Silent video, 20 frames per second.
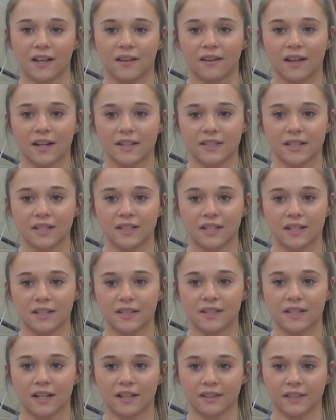
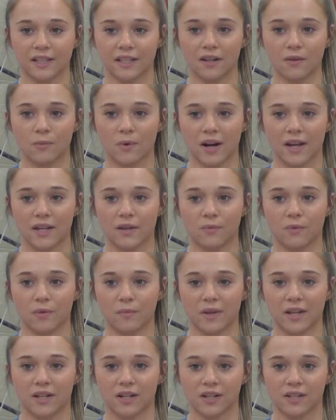Lexington's Aaliyah White
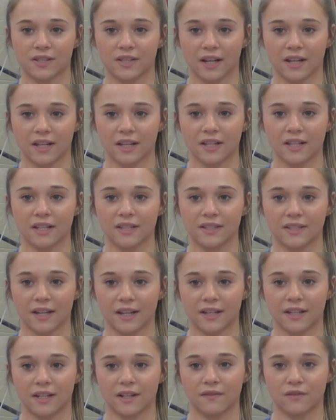will make her second
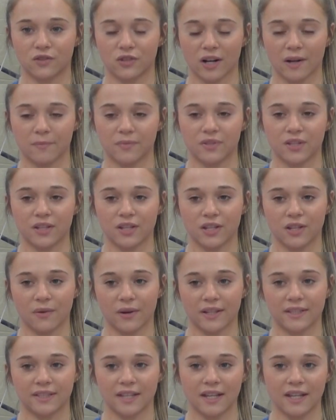consecutive trip to the
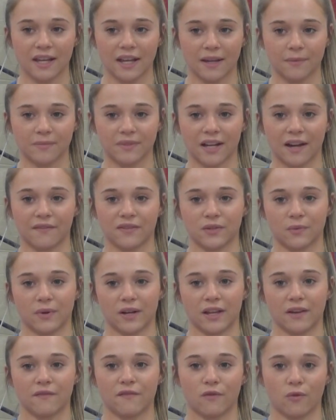USA Games after
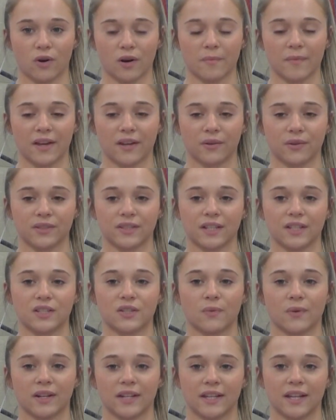winning four medals
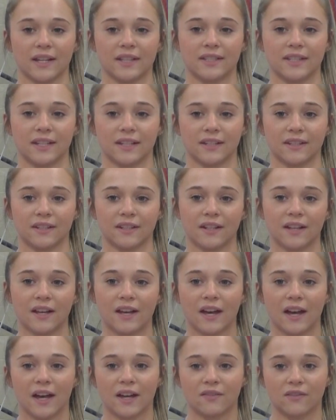in 2018.
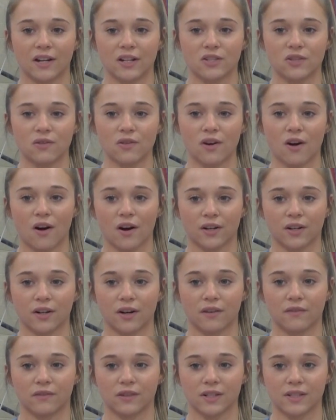And Rachel
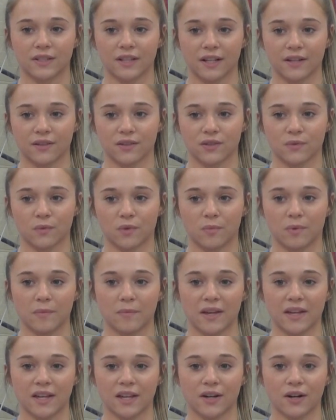Connor of Versailles will be
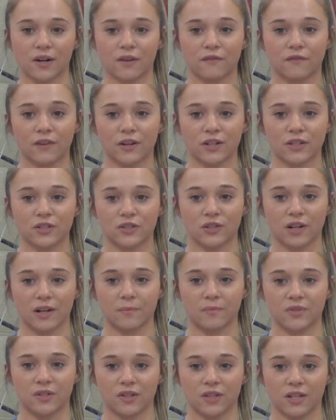making her first
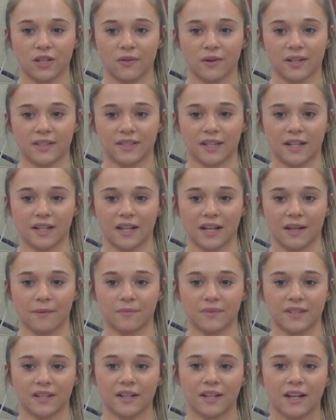trip to the USA
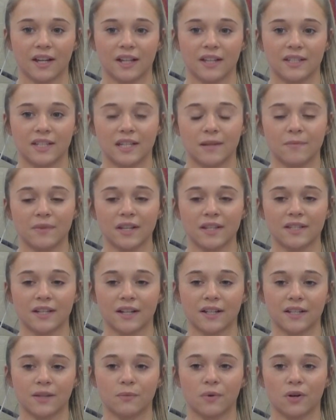Games. Team
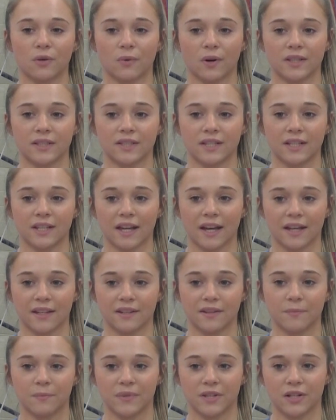Kentucky will once
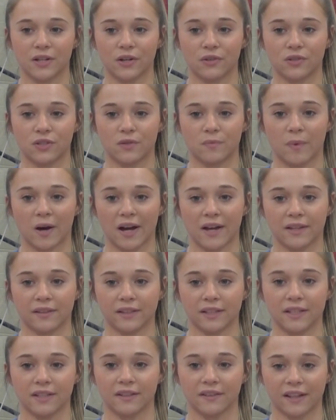again be coached by
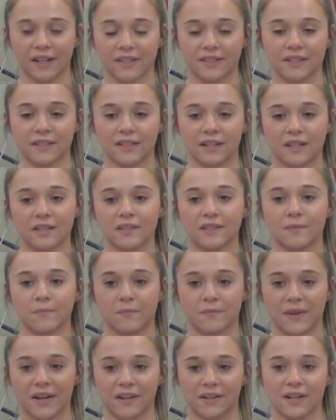Lexington's
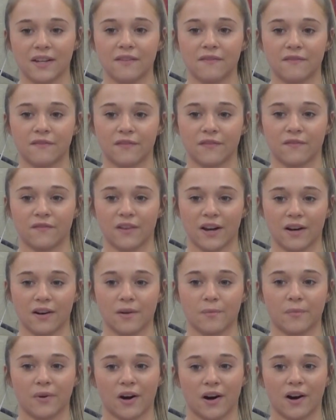Mary
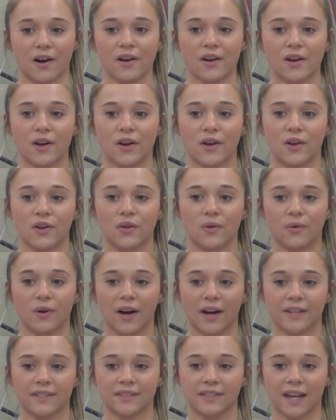Fehrenbaugh, who
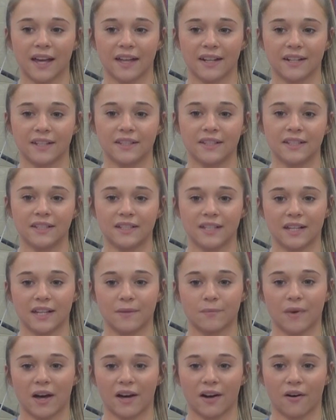has headed the
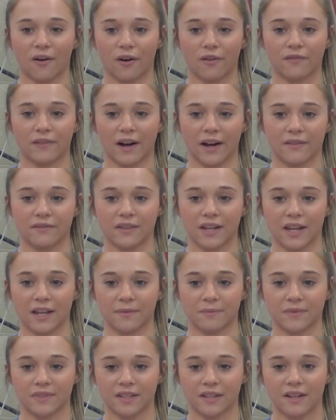team at all five
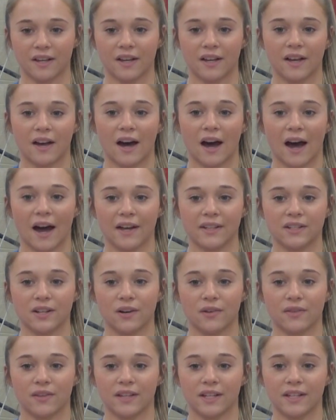games. I
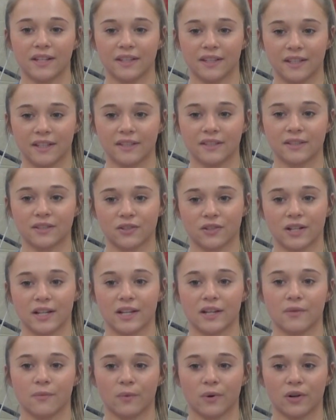know these
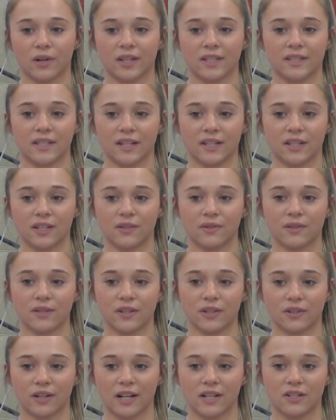three will continue
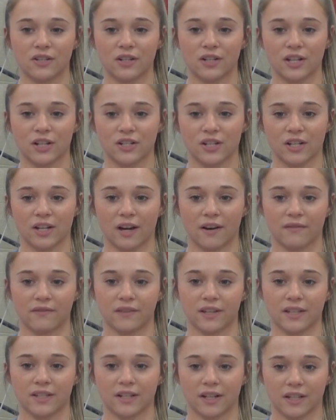the great tradition
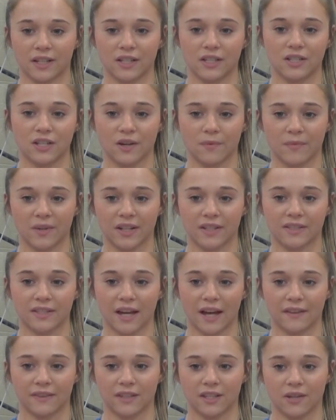of Kentucky
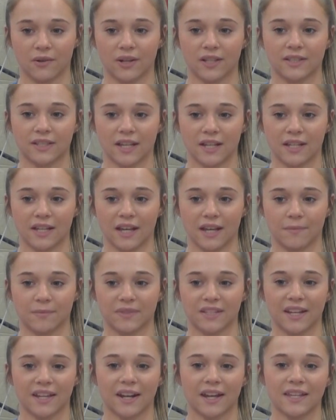gymnasts at the USA
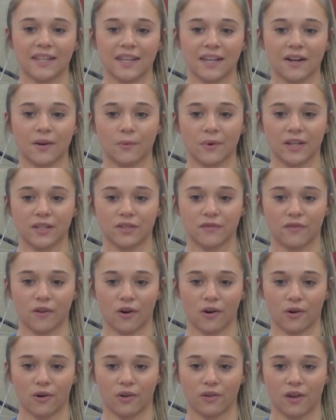Games, and I can't wait to
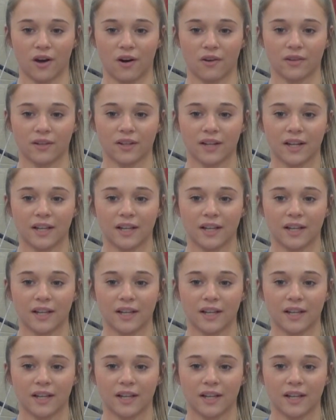follow along.